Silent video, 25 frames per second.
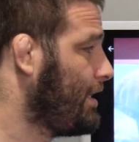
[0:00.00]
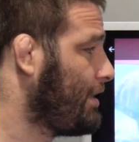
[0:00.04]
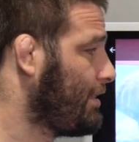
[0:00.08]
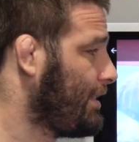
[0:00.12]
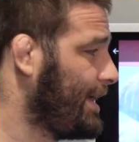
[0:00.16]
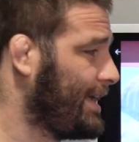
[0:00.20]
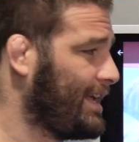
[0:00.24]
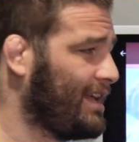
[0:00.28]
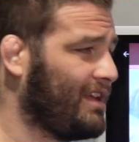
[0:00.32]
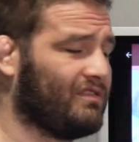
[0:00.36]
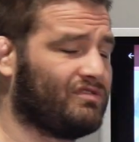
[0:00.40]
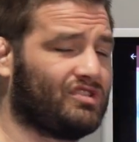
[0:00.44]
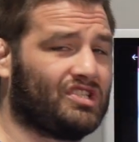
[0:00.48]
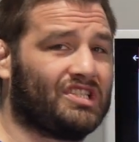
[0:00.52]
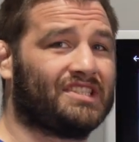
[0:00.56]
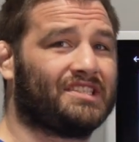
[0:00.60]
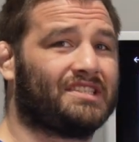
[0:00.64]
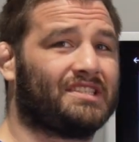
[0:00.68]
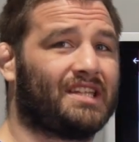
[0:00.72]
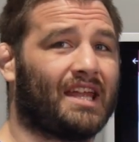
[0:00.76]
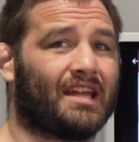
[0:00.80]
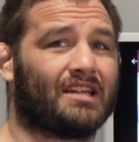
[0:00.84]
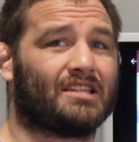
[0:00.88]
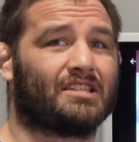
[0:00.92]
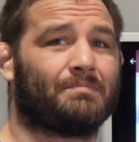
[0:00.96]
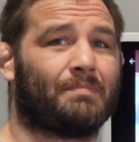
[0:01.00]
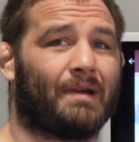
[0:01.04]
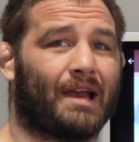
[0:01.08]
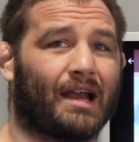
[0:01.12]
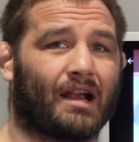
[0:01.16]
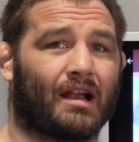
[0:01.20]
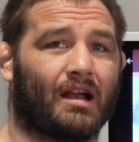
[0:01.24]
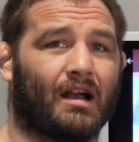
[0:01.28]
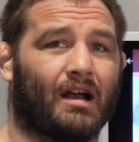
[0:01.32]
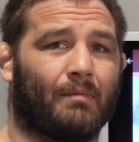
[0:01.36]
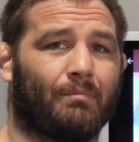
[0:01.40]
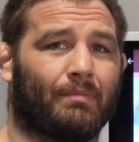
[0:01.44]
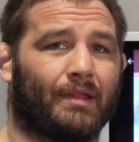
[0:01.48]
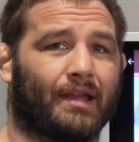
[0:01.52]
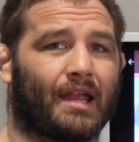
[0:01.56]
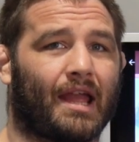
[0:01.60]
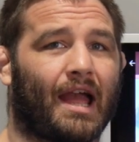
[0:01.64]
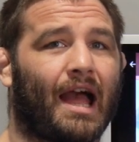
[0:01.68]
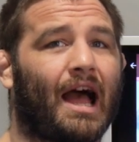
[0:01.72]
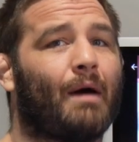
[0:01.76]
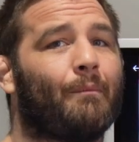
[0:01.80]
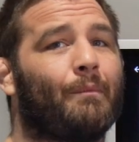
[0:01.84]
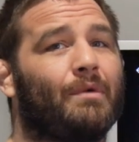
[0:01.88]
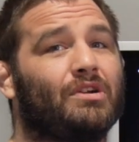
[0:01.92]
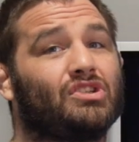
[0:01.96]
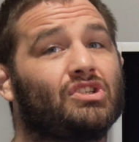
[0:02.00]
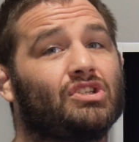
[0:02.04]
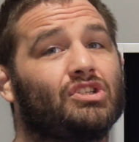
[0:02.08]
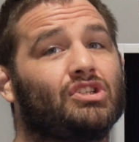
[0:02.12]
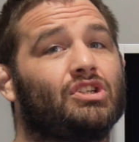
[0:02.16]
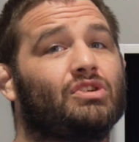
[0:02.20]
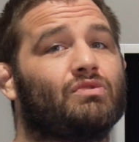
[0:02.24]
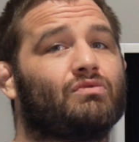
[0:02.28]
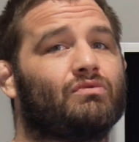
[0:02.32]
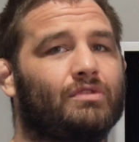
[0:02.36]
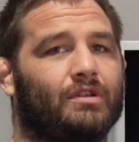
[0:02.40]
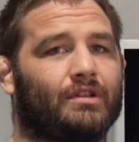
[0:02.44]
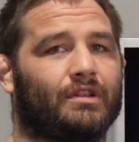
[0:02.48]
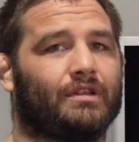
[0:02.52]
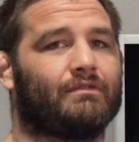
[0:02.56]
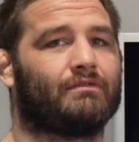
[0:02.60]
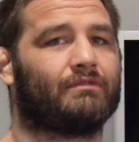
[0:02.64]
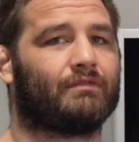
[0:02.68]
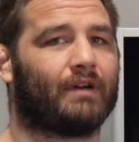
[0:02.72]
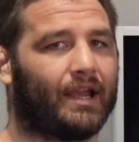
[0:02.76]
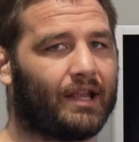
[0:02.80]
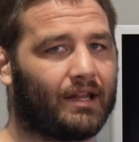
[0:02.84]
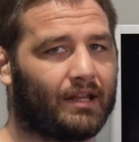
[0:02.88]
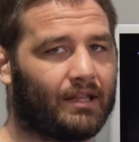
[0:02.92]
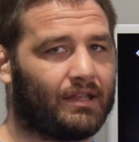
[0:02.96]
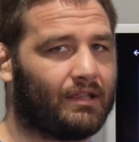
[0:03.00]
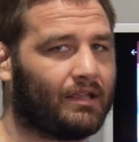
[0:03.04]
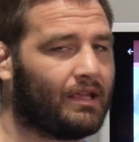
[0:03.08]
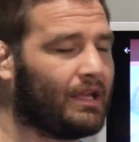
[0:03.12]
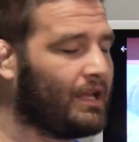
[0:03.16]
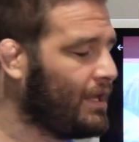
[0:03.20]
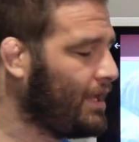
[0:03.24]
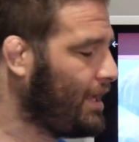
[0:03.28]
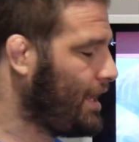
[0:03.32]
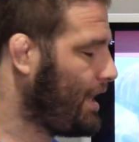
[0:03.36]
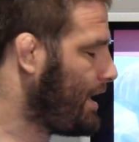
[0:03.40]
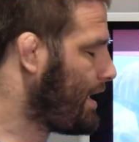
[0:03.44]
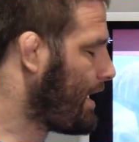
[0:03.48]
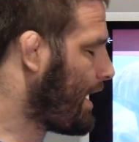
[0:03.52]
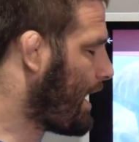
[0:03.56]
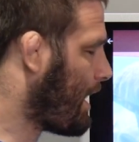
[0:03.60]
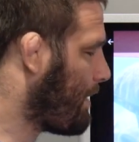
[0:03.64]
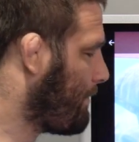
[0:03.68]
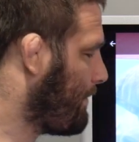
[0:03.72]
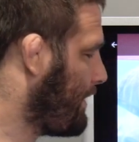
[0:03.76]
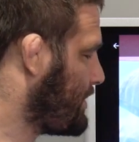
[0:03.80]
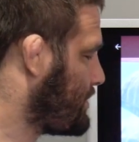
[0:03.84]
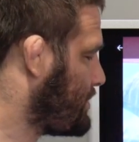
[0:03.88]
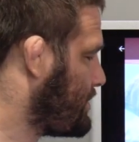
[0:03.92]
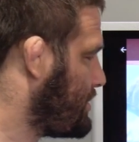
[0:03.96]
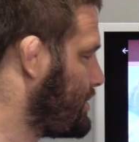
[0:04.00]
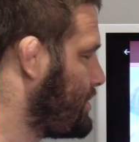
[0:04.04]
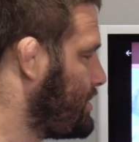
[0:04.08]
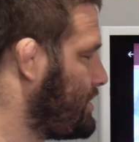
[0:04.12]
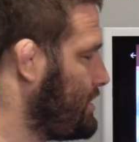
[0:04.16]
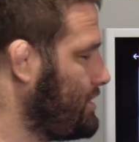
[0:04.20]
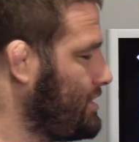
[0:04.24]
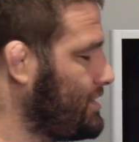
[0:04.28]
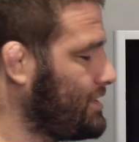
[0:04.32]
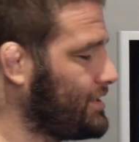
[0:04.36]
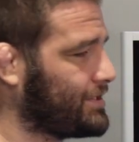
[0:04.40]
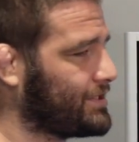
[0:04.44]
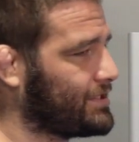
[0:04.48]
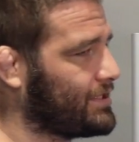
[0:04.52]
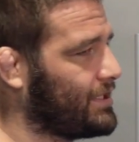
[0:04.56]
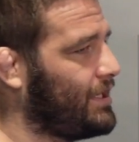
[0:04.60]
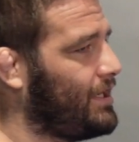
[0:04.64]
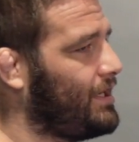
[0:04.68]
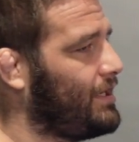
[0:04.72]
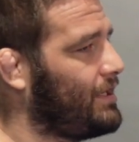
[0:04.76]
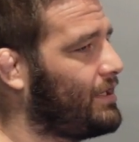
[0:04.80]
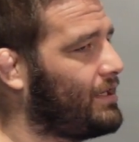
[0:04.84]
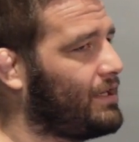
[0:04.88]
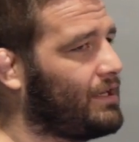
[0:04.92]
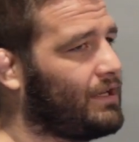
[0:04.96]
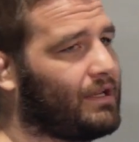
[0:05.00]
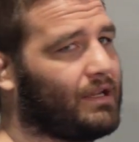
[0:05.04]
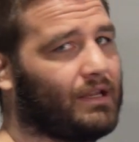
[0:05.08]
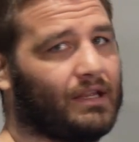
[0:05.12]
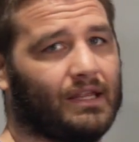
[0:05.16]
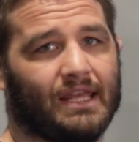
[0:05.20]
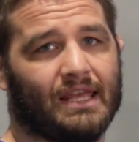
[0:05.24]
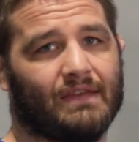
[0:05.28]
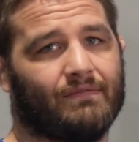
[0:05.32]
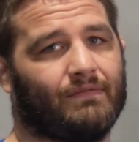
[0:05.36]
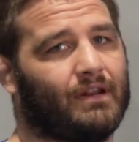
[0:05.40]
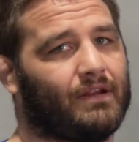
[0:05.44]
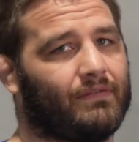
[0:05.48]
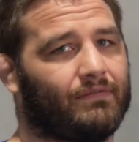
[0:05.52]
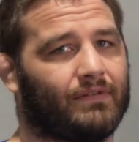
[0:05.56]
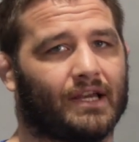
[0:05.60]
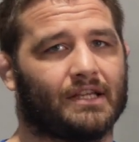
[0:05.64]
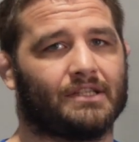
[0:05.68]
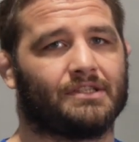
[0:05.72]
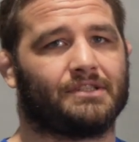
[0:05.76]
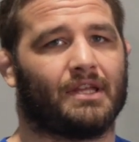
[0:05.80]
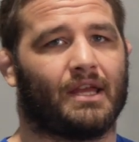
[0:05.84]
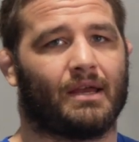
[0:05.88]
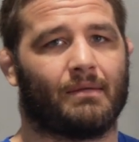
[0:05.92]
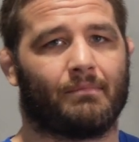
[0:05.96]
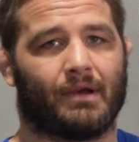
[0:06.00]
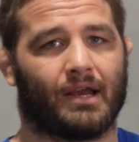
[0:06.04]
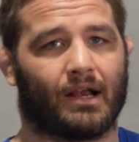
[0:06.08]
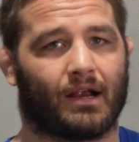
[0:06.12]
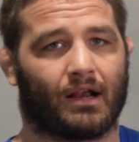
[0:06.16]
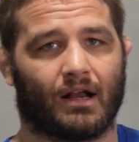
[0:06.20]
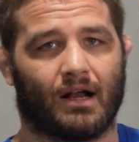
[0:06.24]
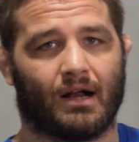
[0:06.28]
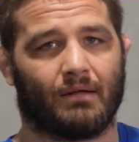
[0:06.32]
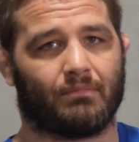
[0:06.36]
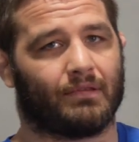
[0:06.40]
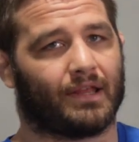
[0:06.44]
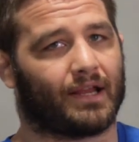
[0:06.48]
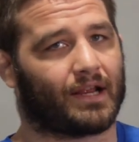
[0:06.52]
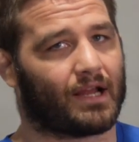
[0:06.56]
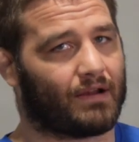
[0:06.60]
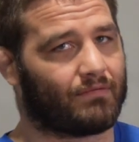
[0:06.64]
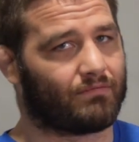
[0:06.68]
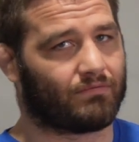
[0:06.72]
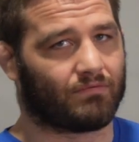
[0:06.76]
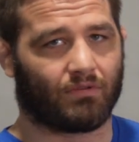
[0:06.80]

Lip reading: Like if she stands back up, like how much is she really fighting? And how much is she just like, even if I stand back up, like I've